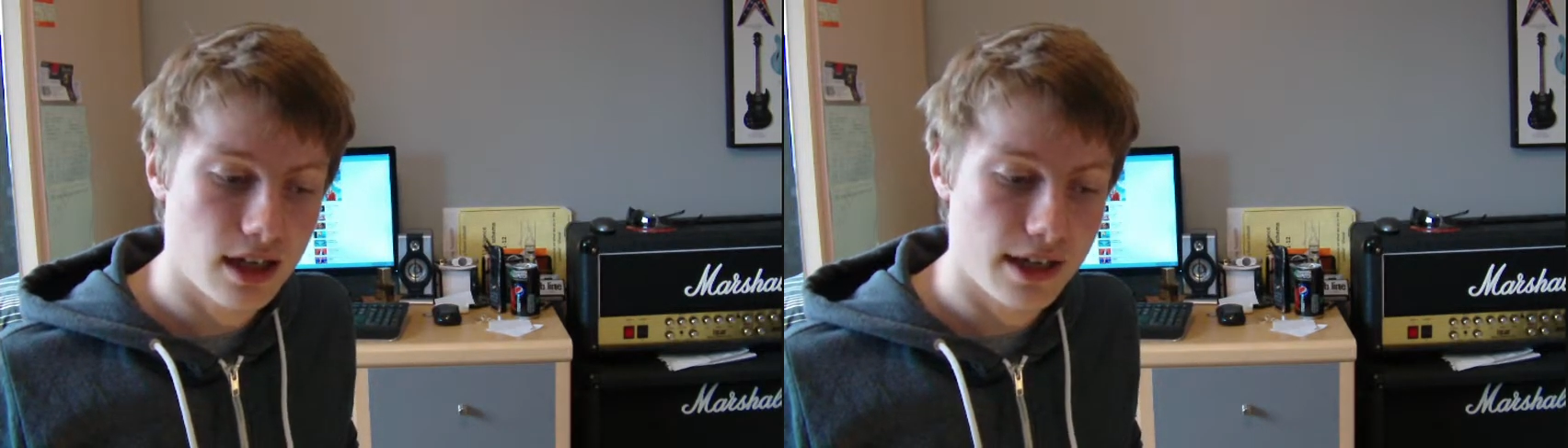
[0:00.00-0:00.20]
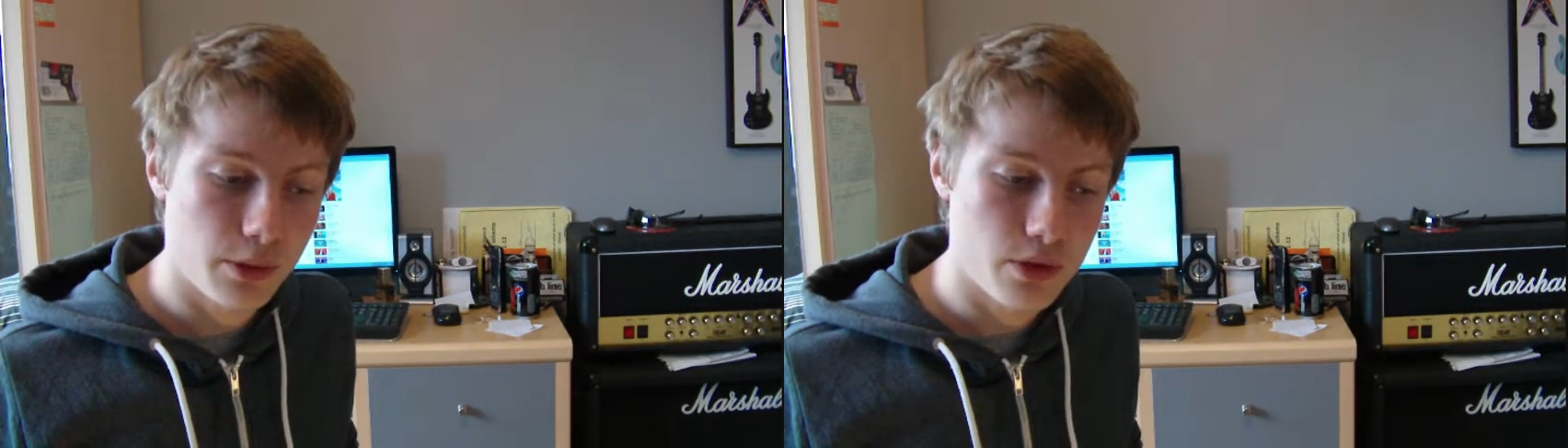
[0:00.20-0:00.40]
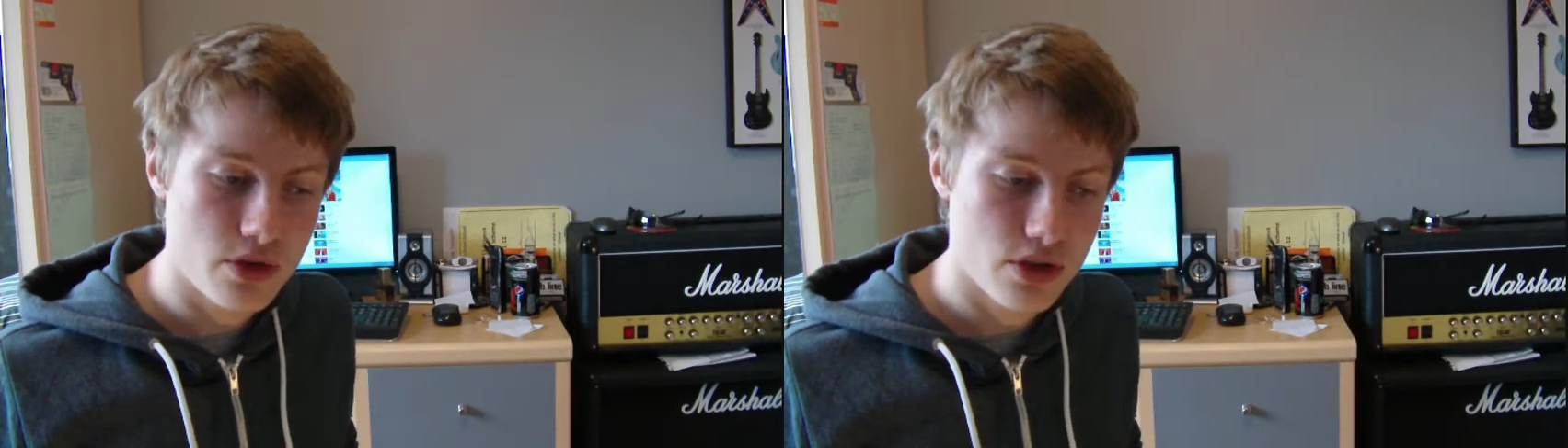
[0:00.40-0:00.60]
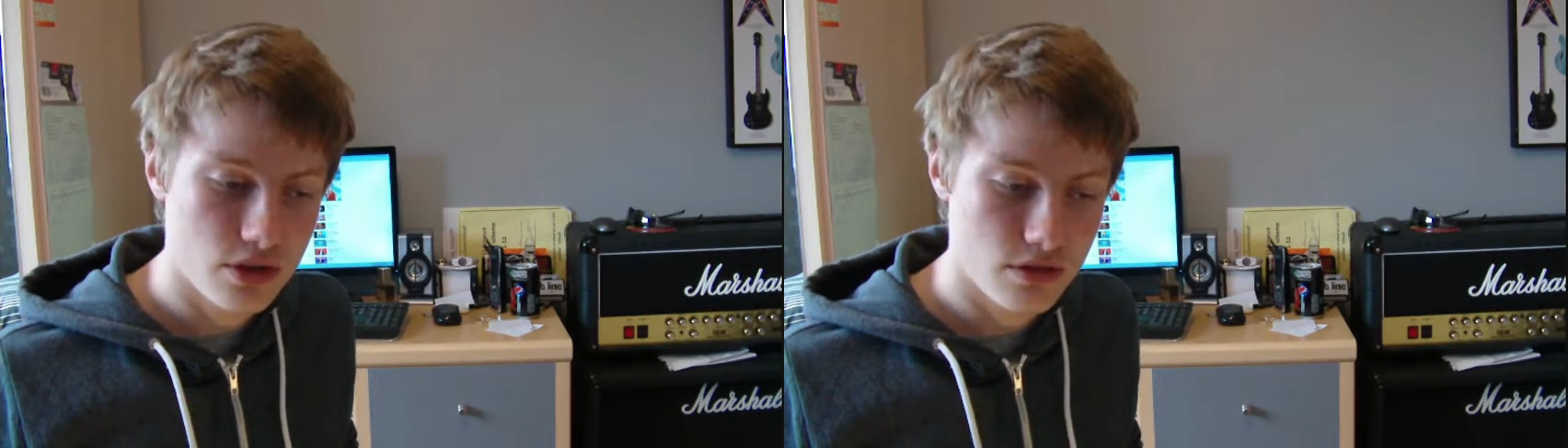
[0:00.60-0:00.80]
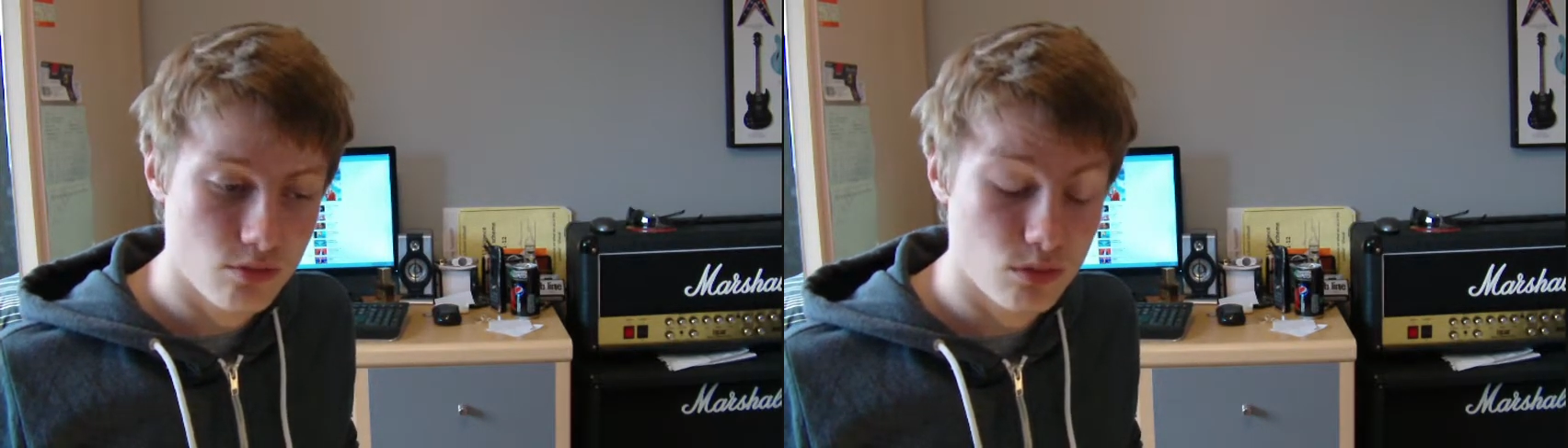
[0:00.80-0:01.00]
it
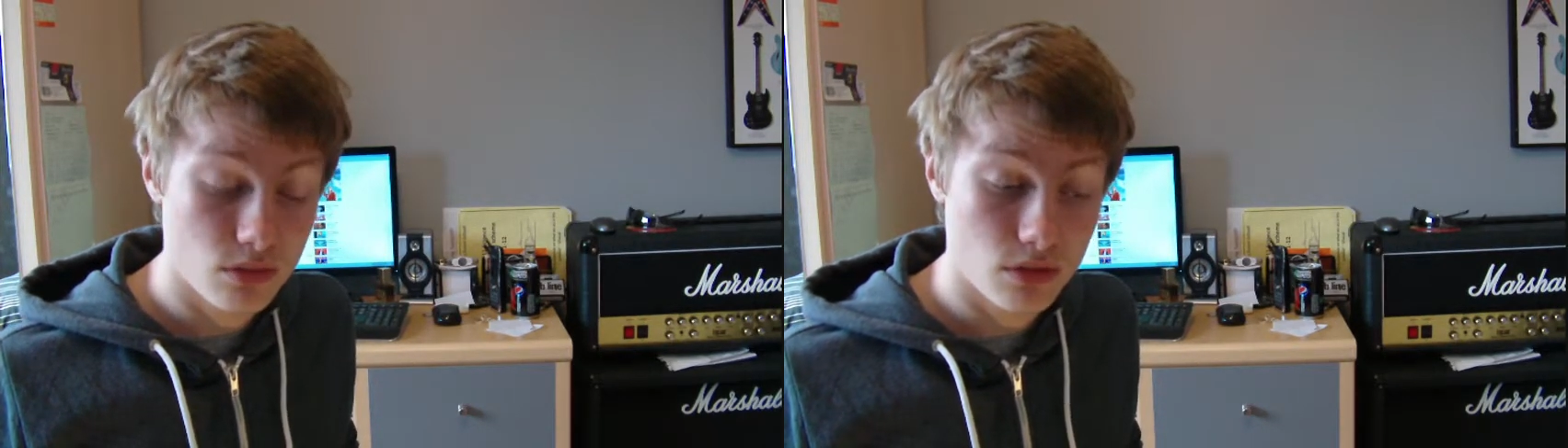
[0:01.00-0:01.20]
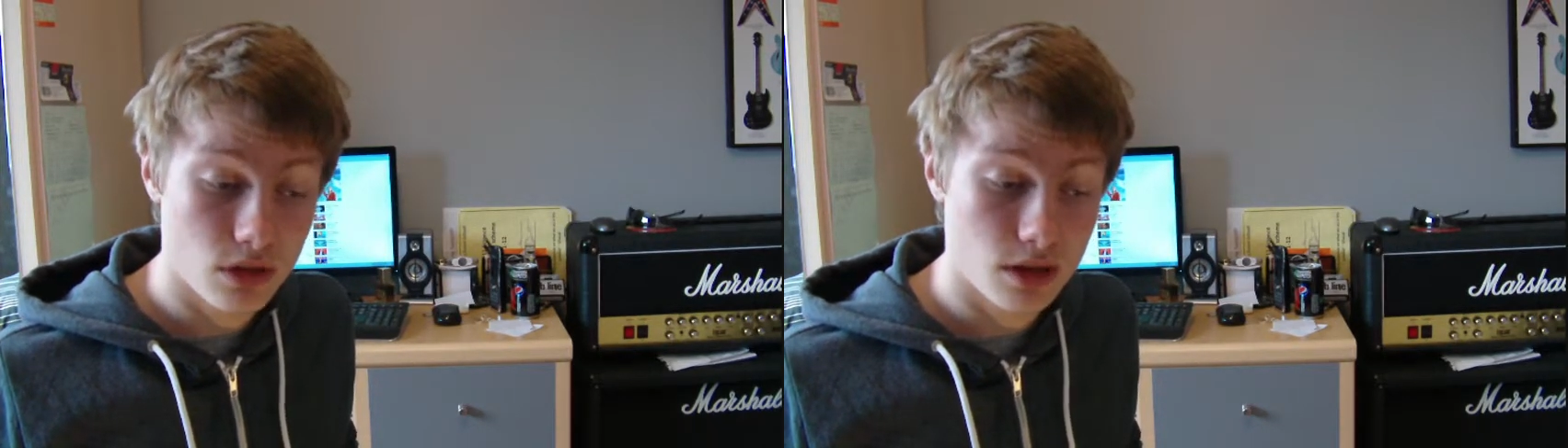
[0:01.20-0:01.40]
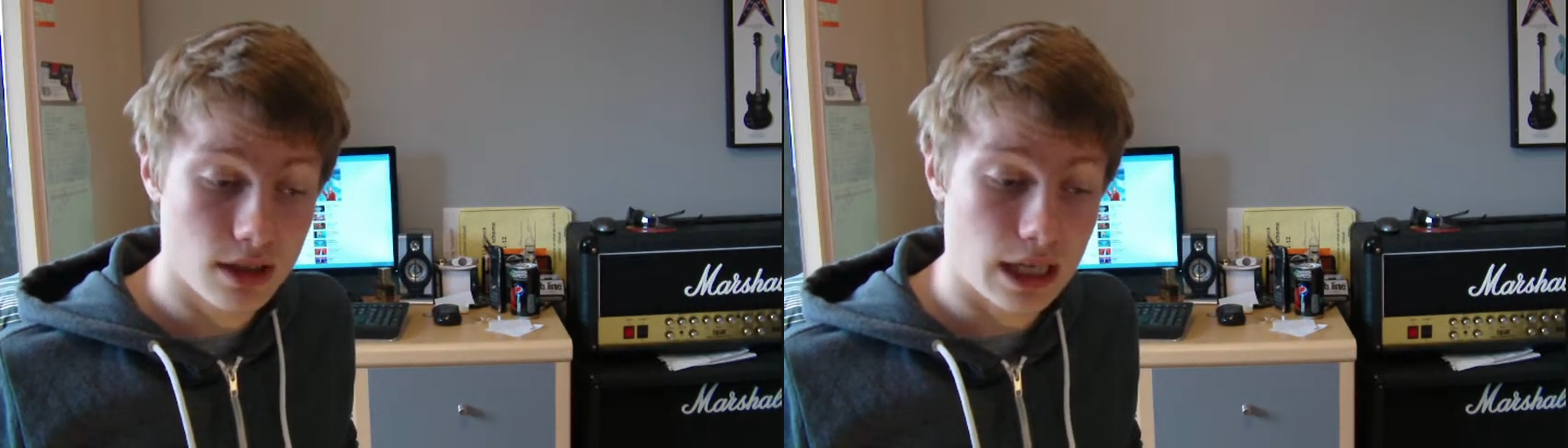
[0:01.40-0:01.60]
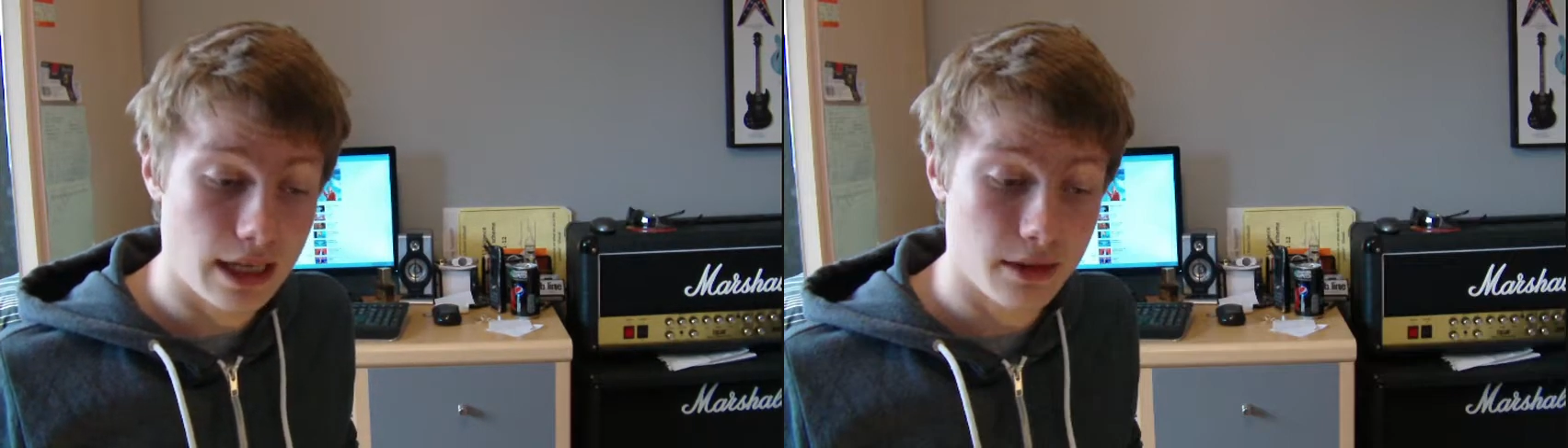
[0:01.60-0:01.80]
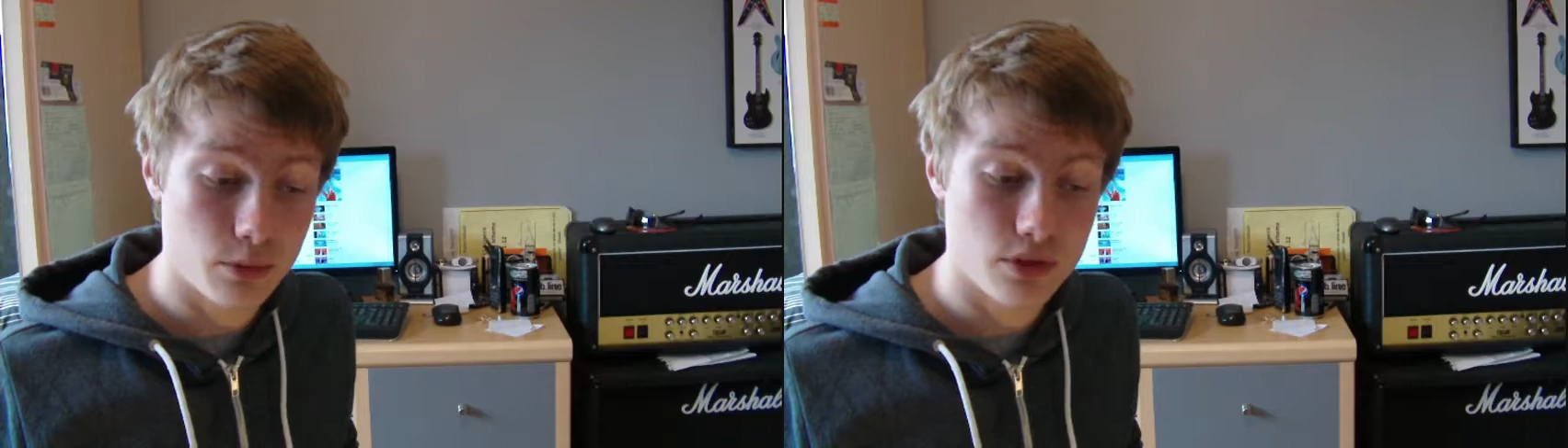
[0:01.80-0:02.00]
was
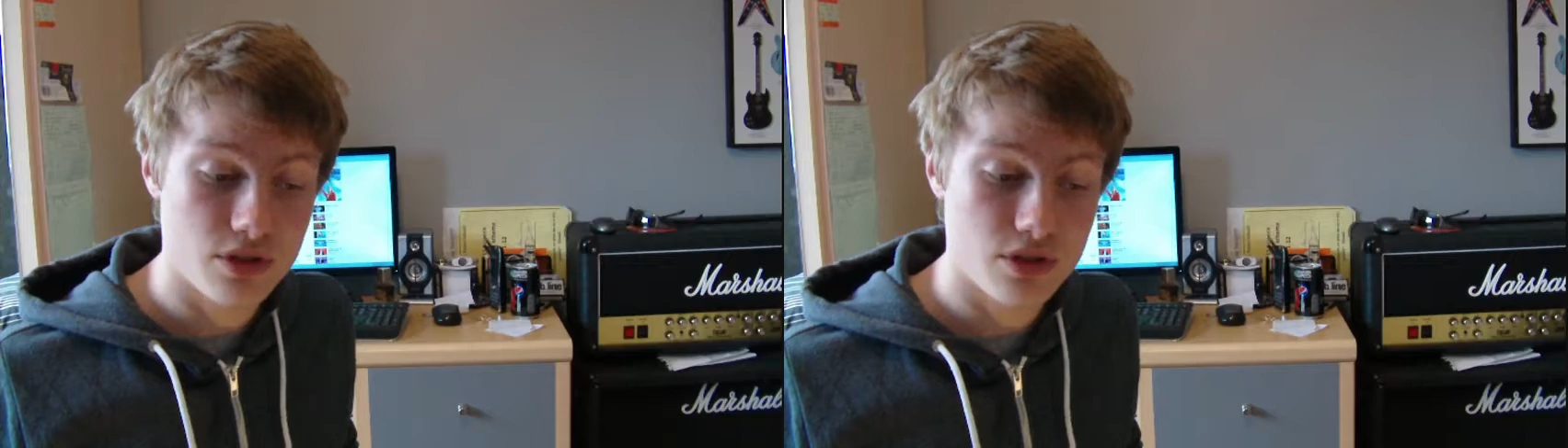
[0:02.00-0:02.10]
a